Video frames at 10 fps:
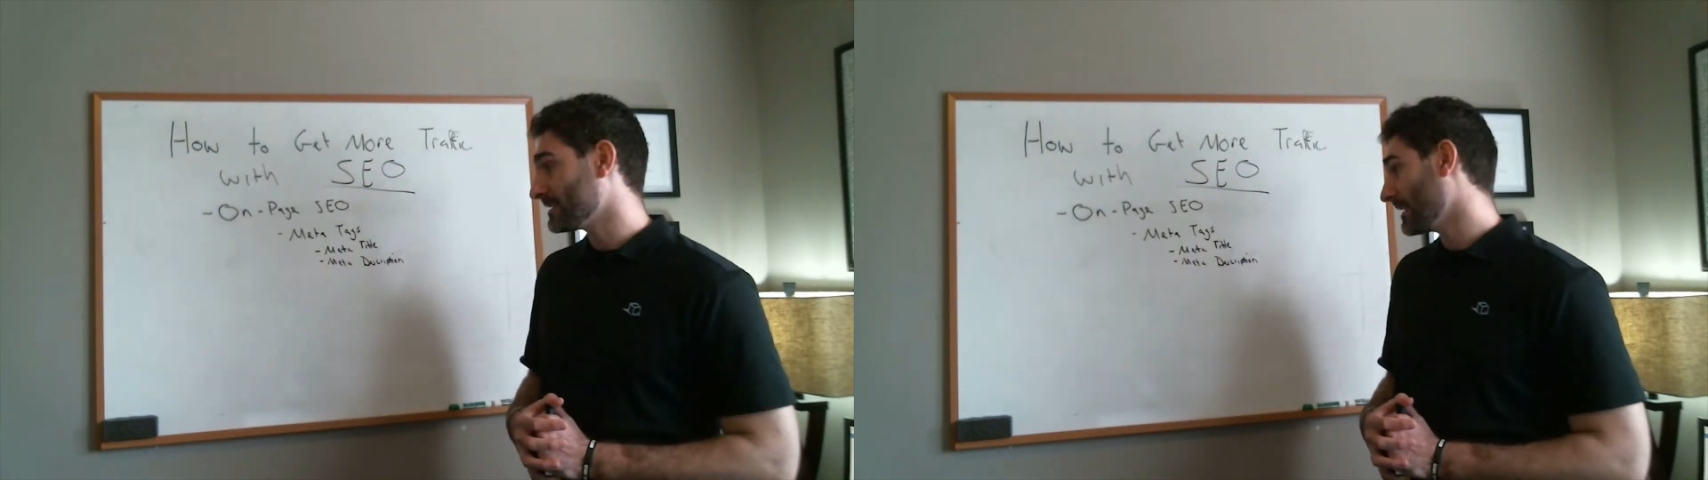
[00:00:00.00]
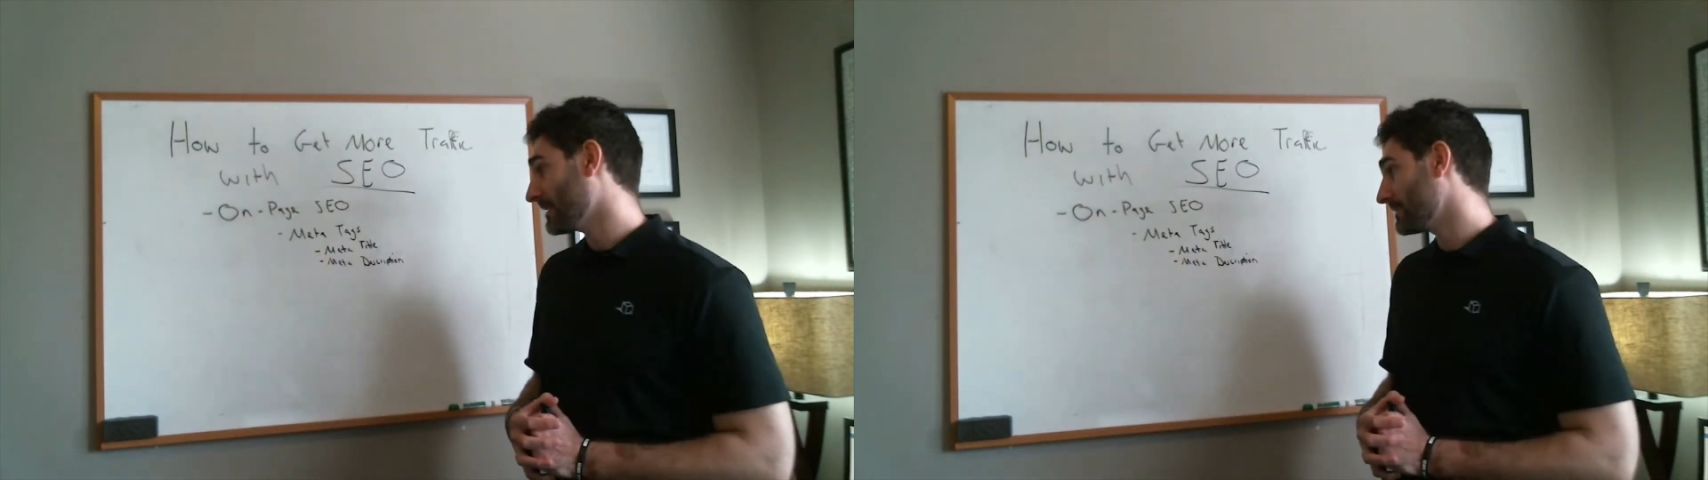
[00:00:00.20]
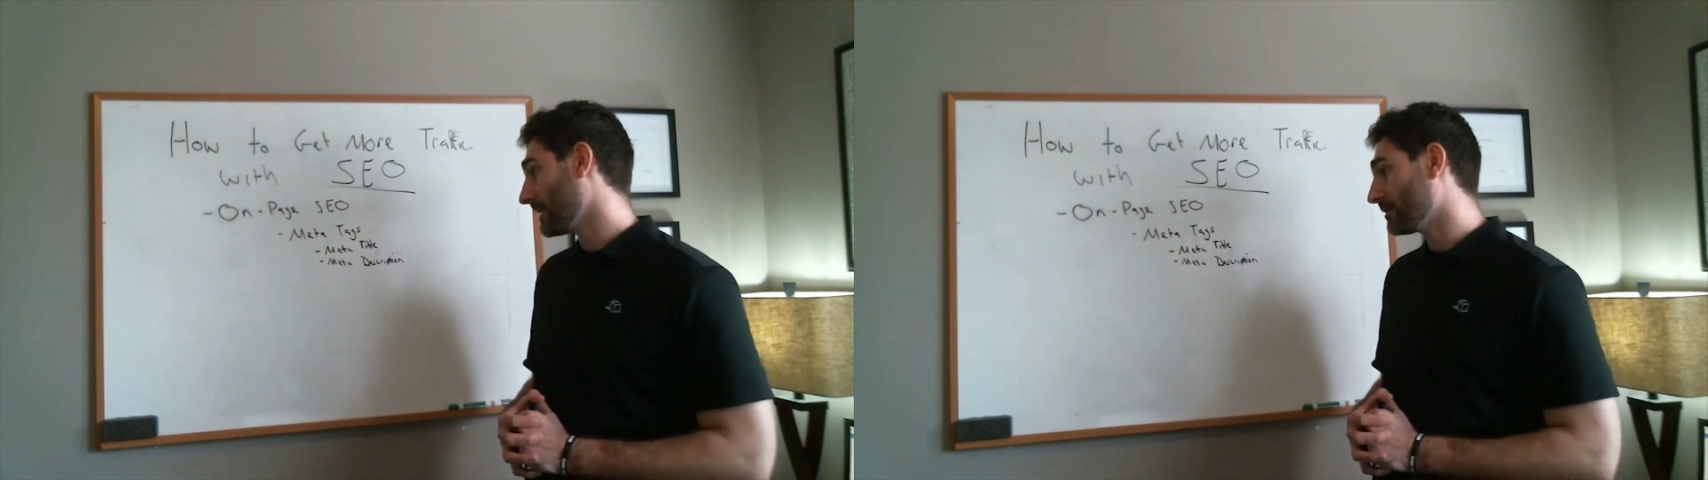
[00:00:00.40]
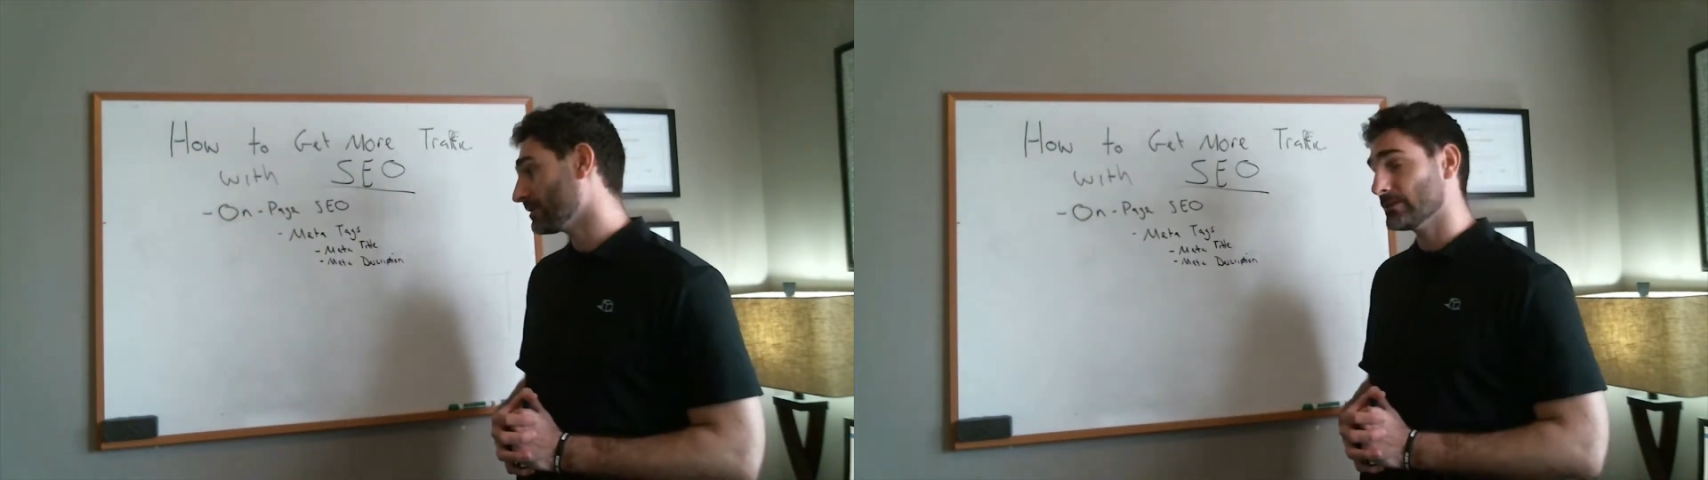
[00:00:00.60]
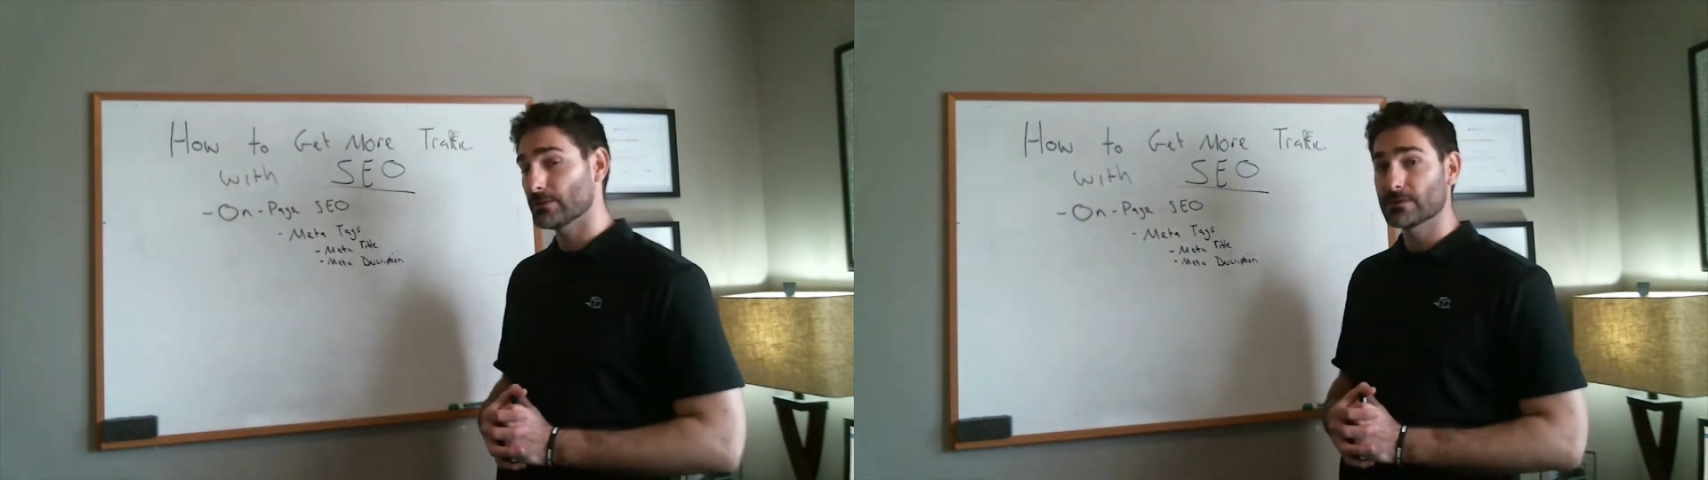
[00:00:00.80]
tags that I would
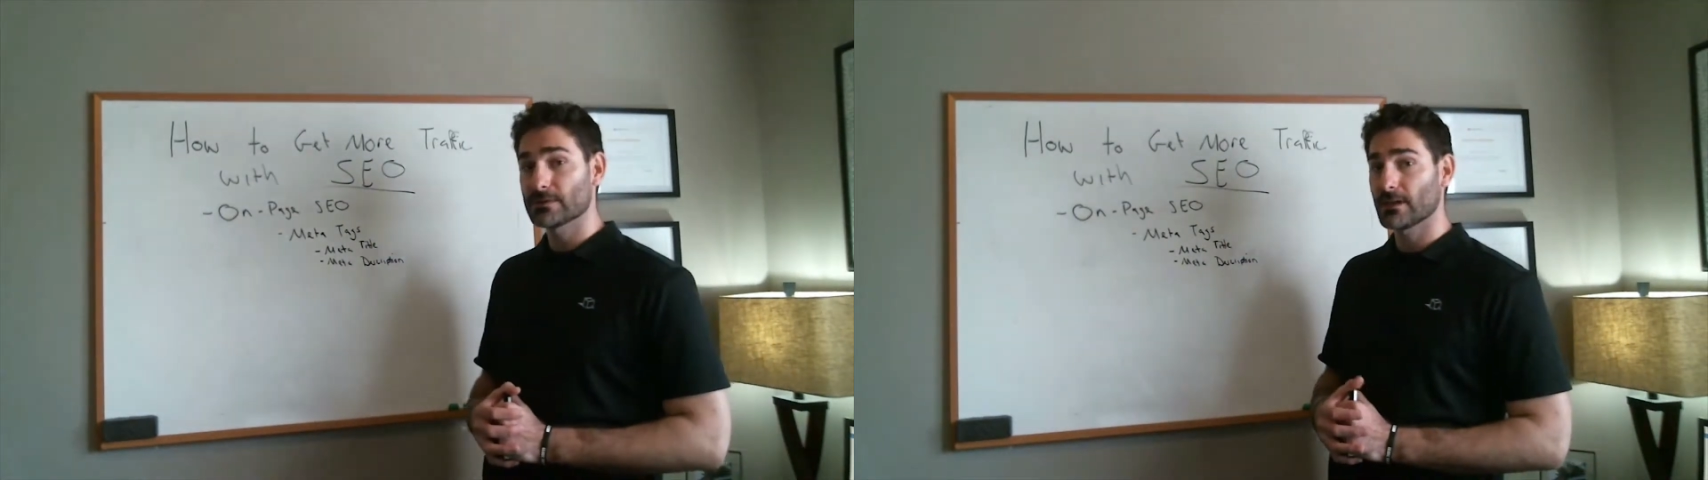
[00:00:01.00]
use.